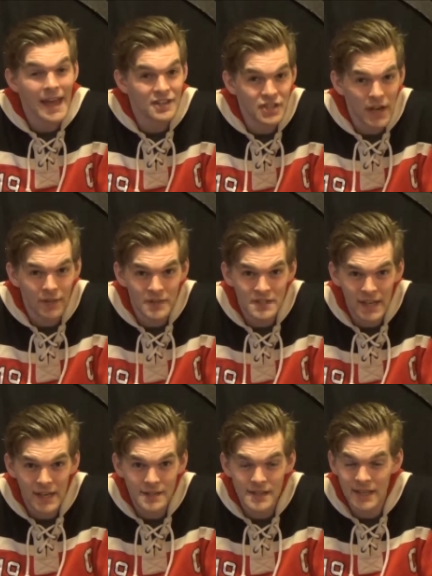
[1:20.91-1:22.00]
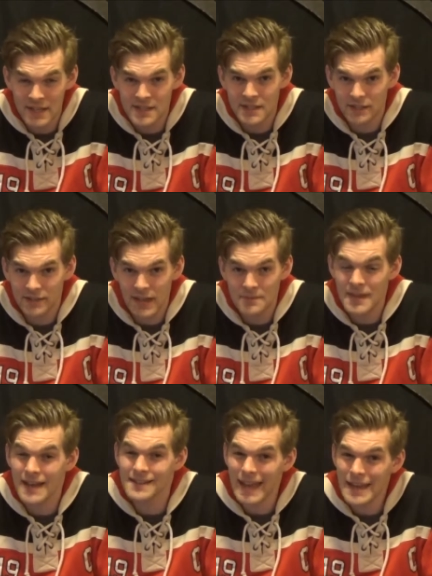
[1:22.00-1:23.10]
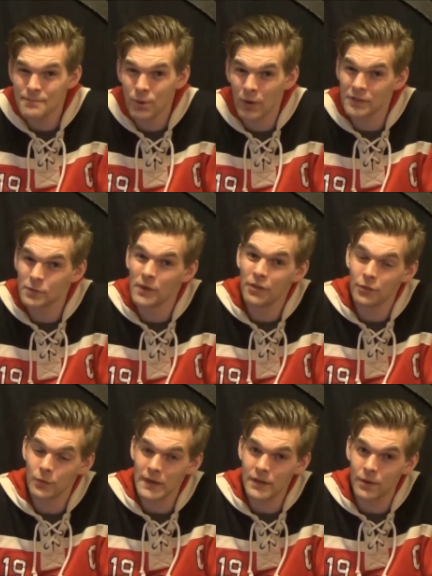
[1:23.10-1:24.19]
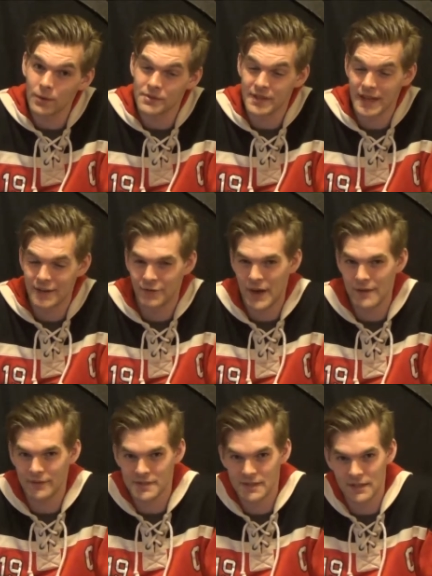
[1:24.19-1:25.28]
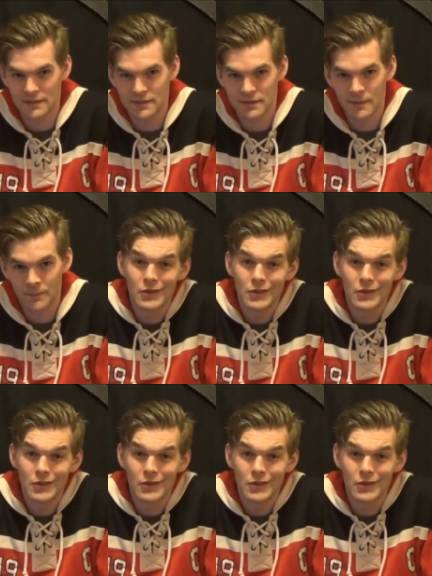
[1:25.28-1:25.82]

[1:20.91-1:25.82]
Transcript: and Jonathan Toews in his six games has eight points with three goals and five assists.